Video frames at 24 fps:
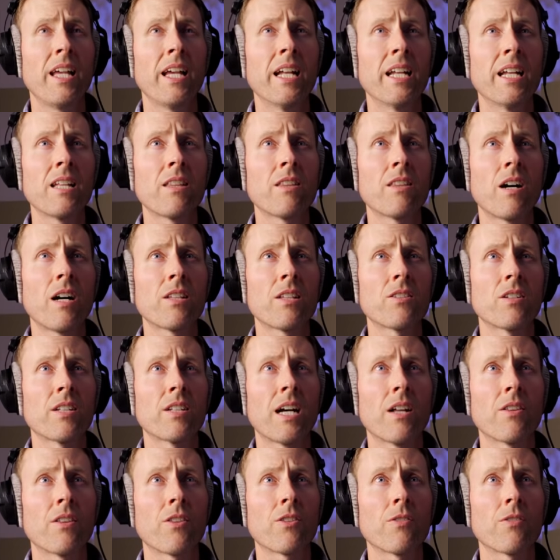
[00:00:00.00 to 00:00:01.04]
Any thoughts on
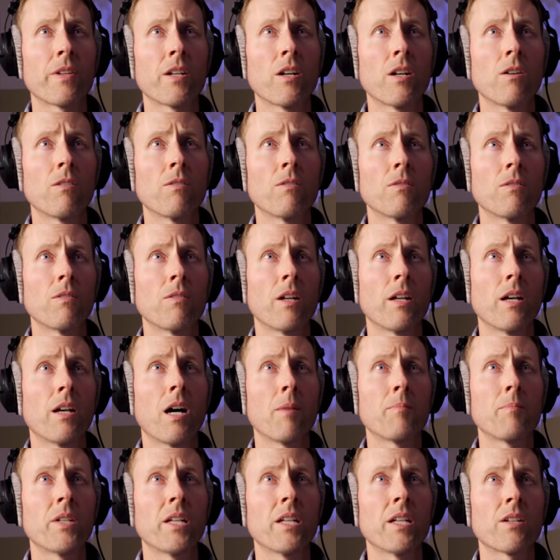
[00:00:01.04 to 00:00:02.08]
how the three point oh
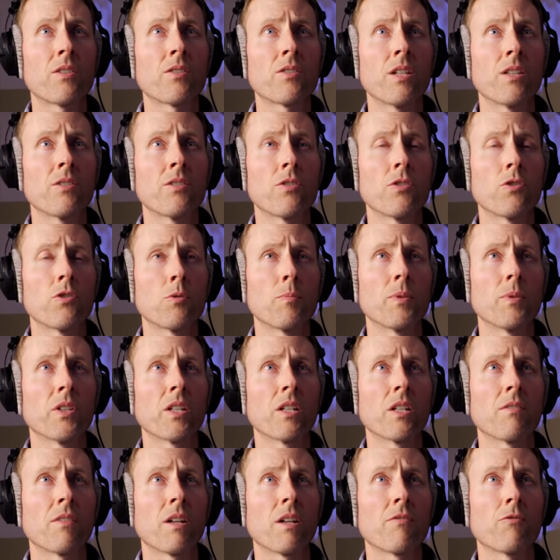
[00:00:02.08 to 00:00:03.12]
update extends the
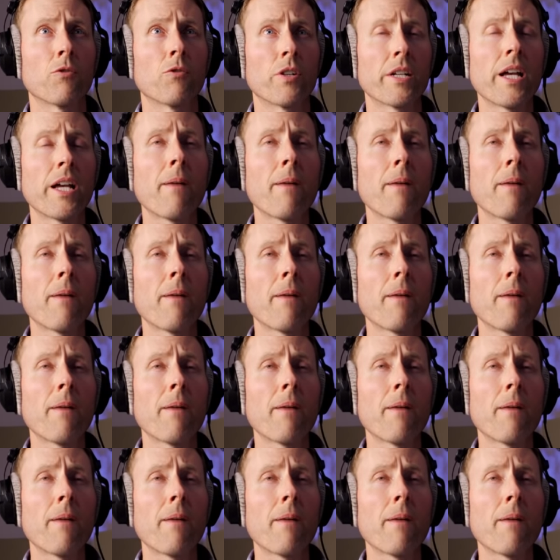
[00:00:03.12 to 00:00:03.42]
usability of F four.